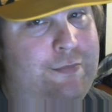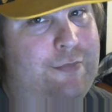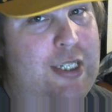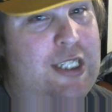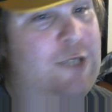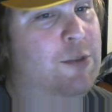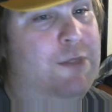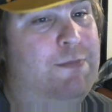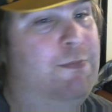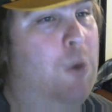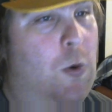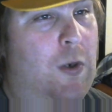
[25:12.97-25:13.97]
This was
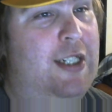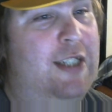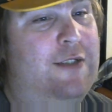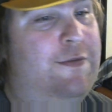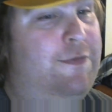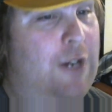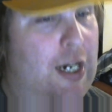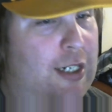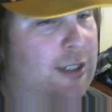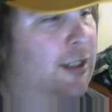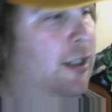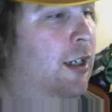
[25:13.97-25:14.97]
boring as fuck.
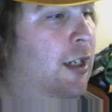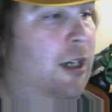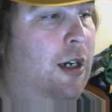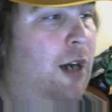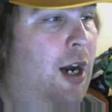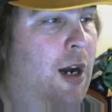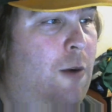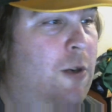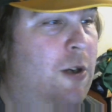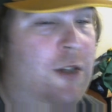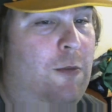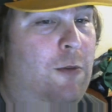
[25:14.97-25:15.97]
Uh,
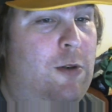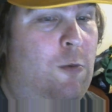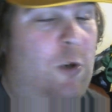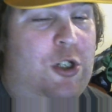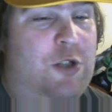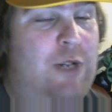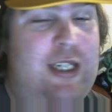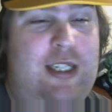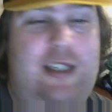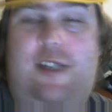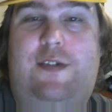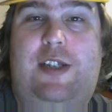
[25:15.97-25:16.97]
one of the worst
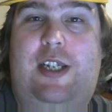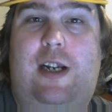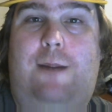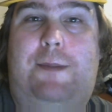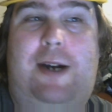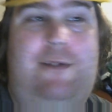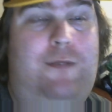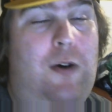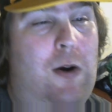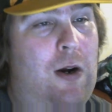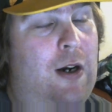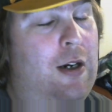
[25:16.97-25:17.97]
races of the year by
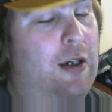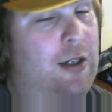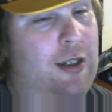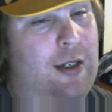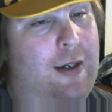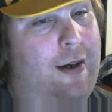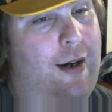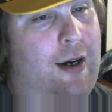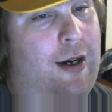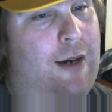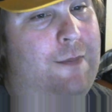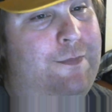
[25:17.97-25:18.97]
far.
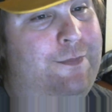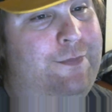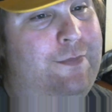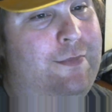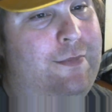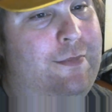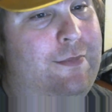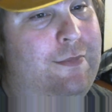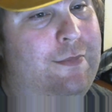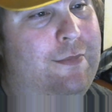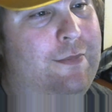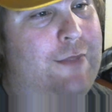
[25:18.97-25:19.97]
Um,
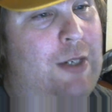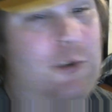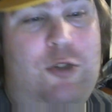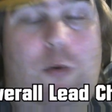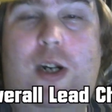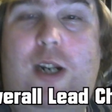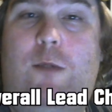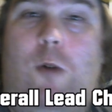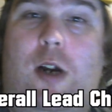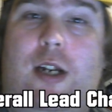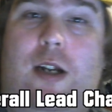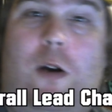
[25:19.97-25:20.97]
there were
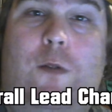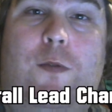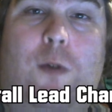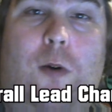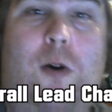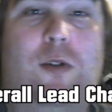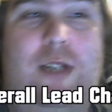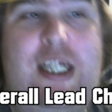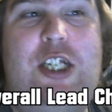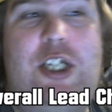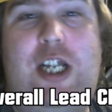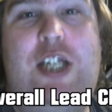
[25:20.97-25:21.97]
21 overall
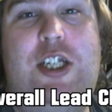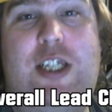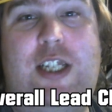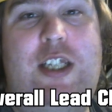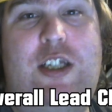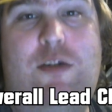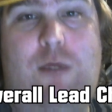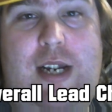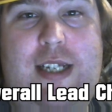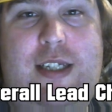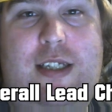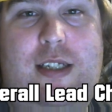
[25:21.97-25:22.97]
lead changes in this
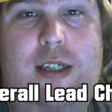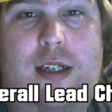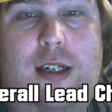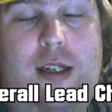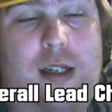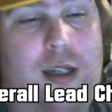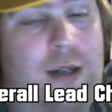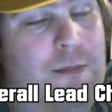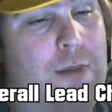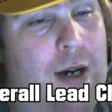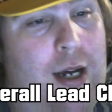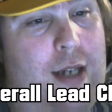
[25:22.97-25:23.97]
race,
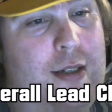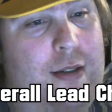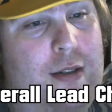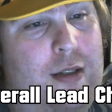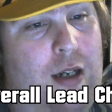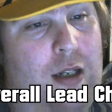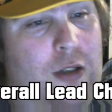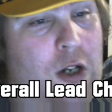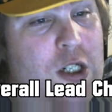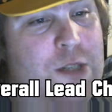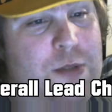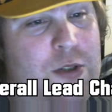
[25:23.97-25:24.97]
but a
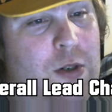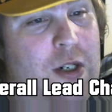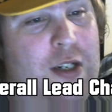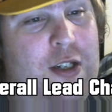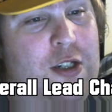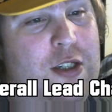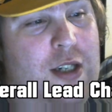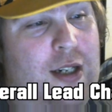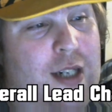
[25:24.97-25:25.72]
large majority of those, a